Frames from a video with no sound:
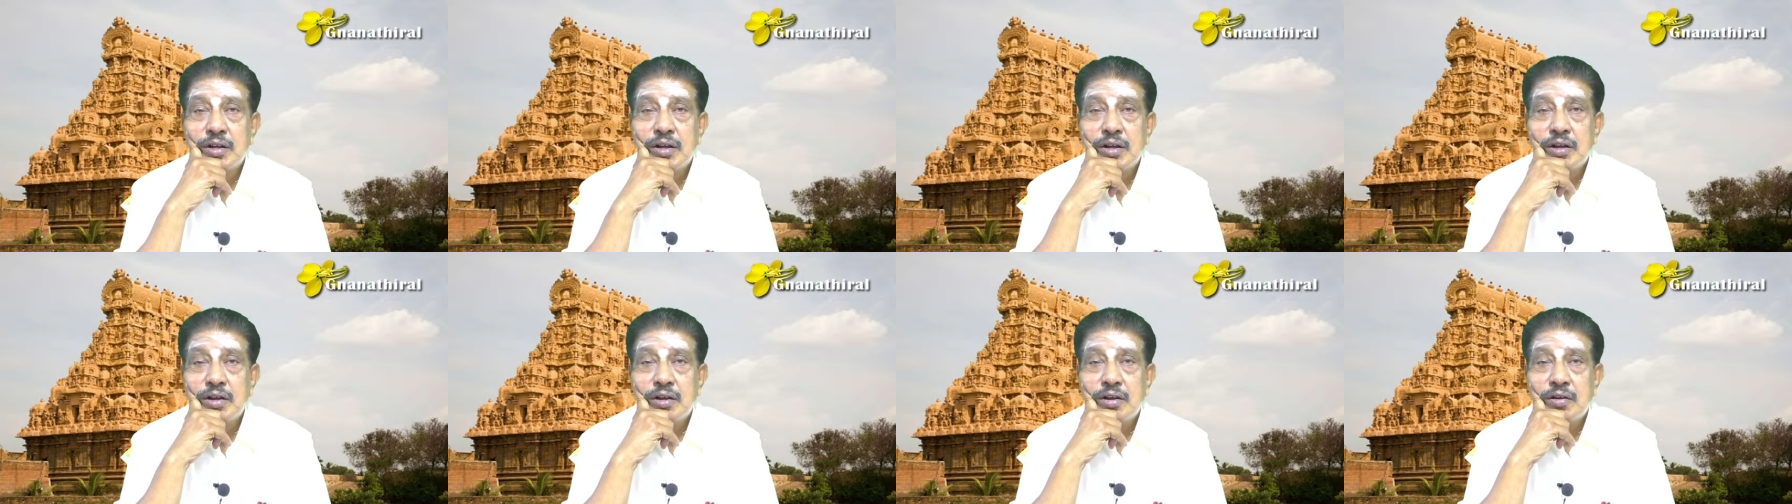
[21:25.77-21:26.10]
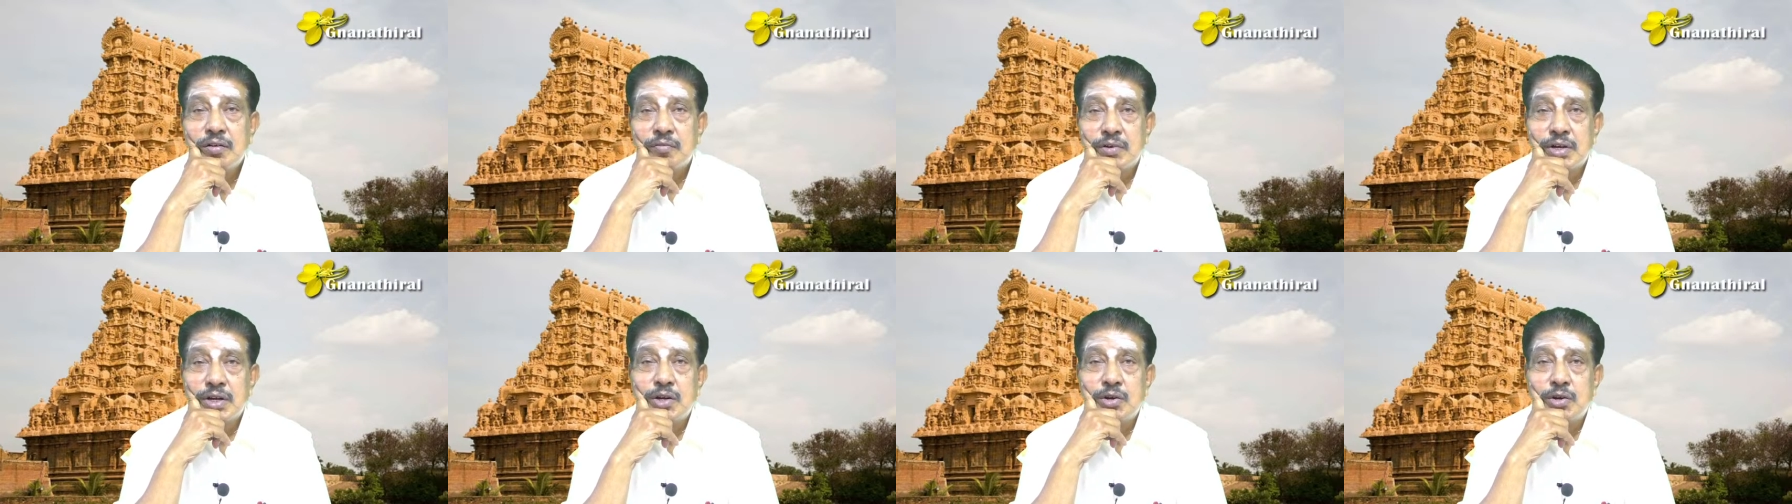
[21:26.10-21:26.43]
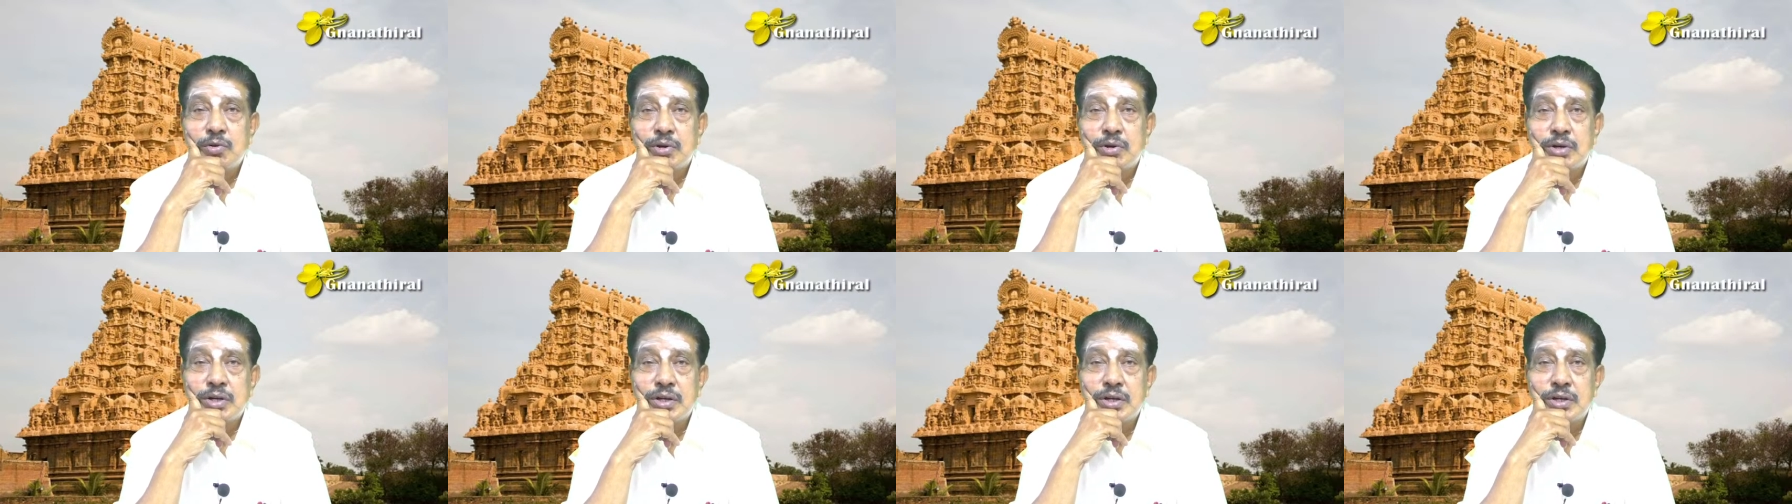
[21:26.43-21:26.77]
When you go
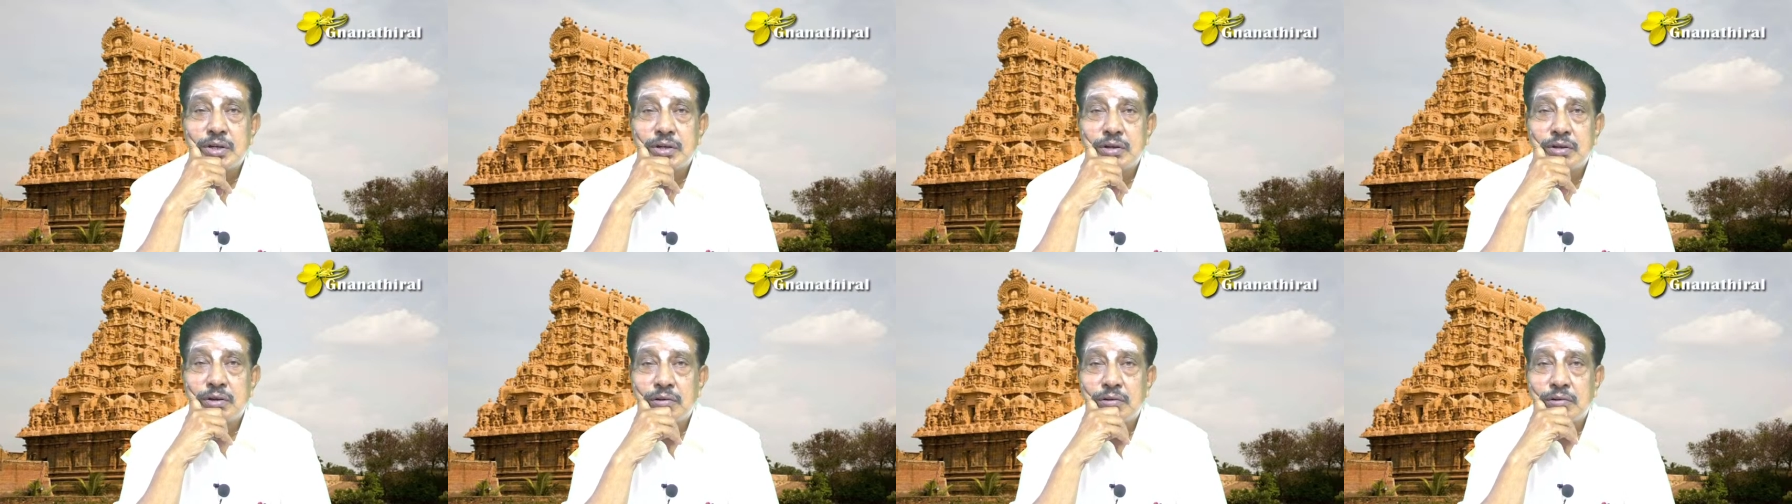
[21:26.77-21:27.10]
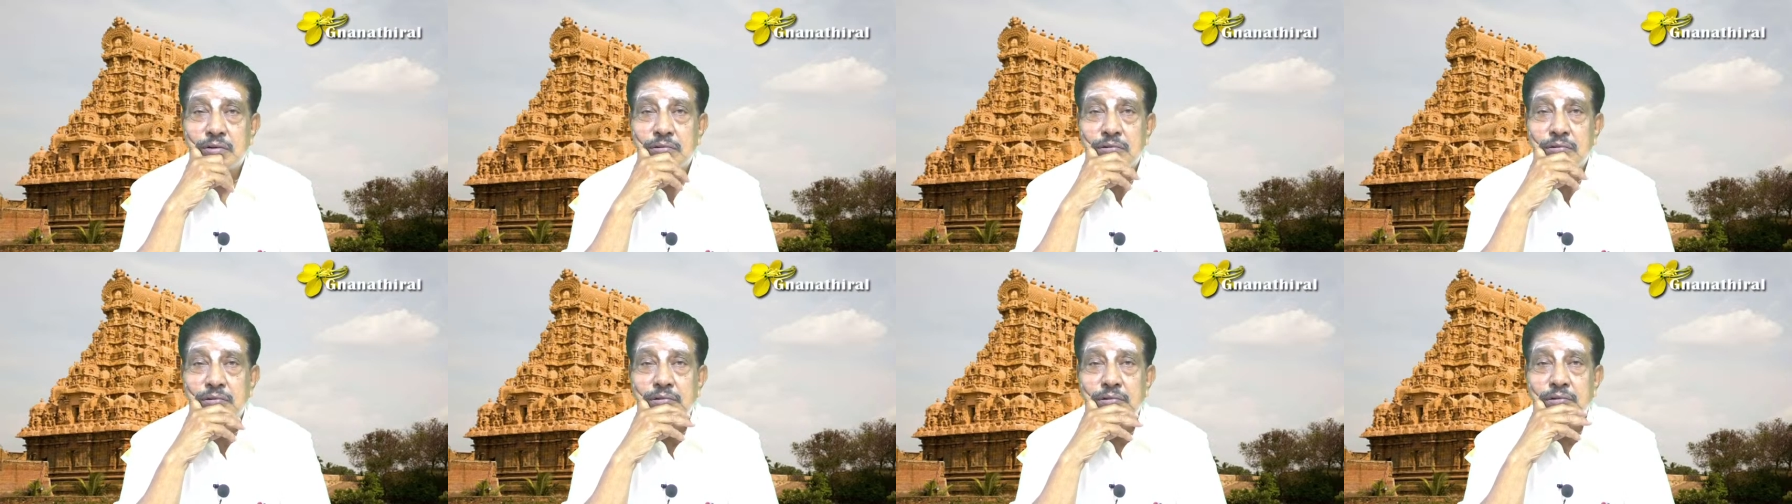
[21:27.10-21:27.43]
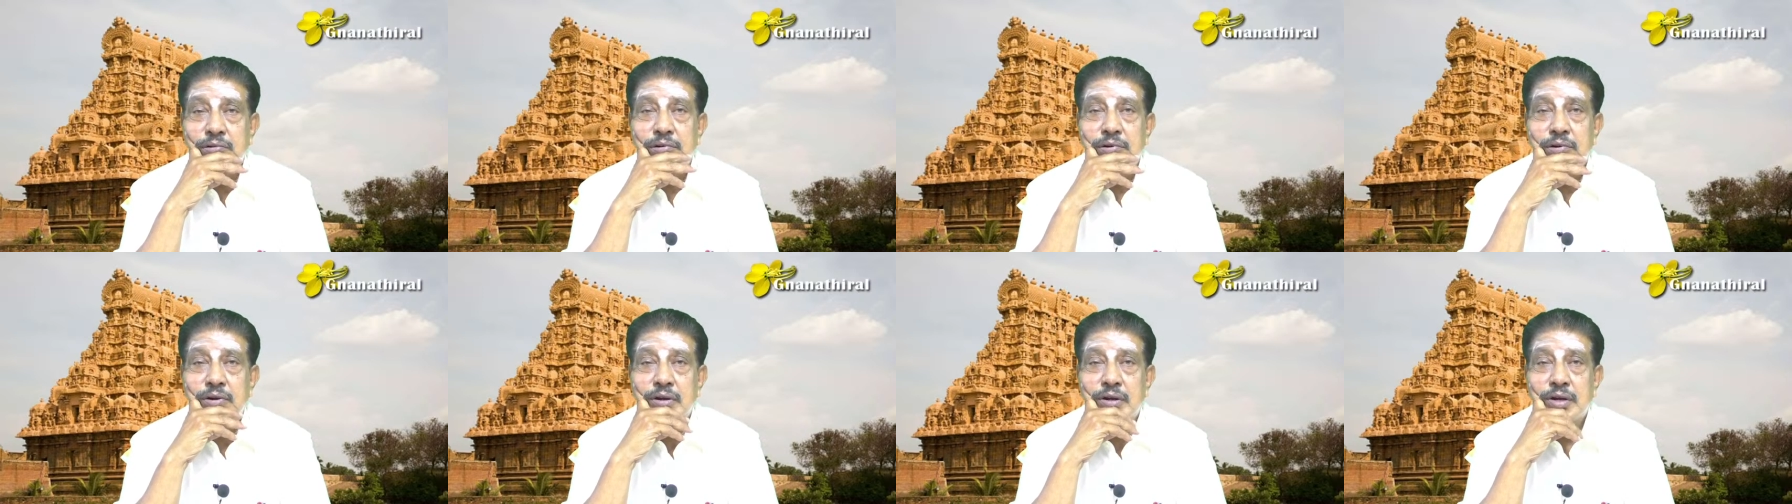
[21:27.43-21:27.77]
to,
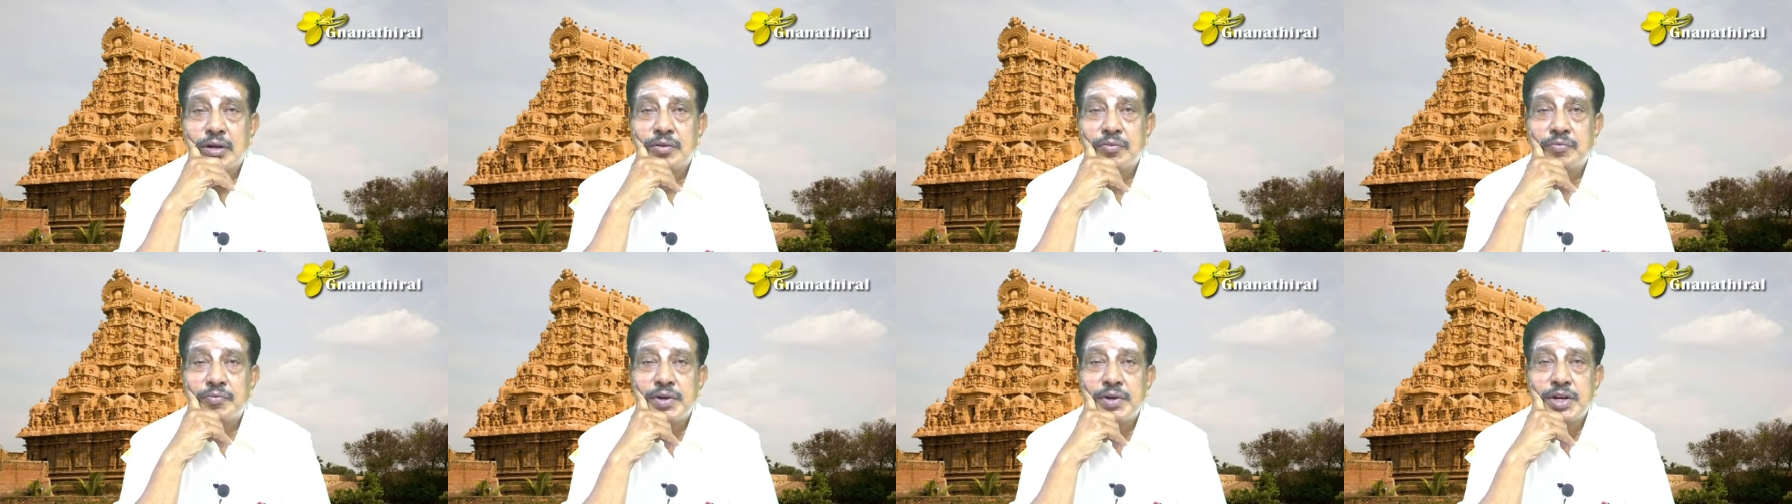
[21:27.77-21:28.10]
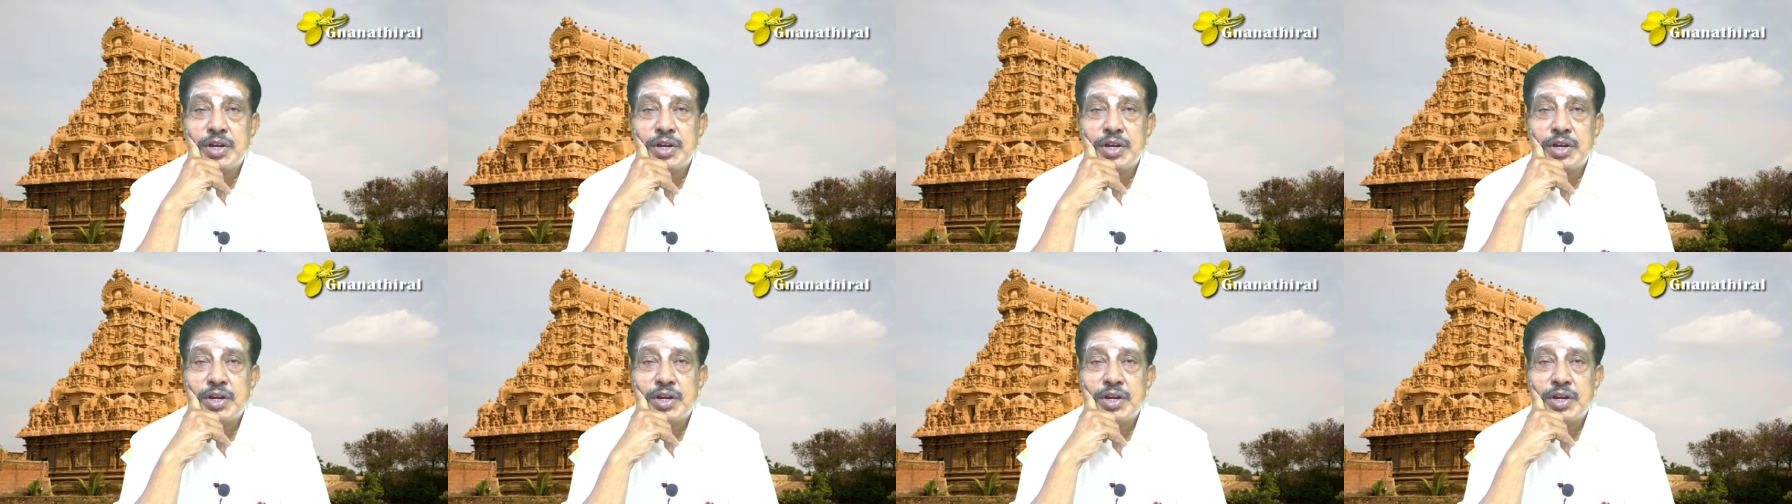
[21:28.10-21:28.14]
when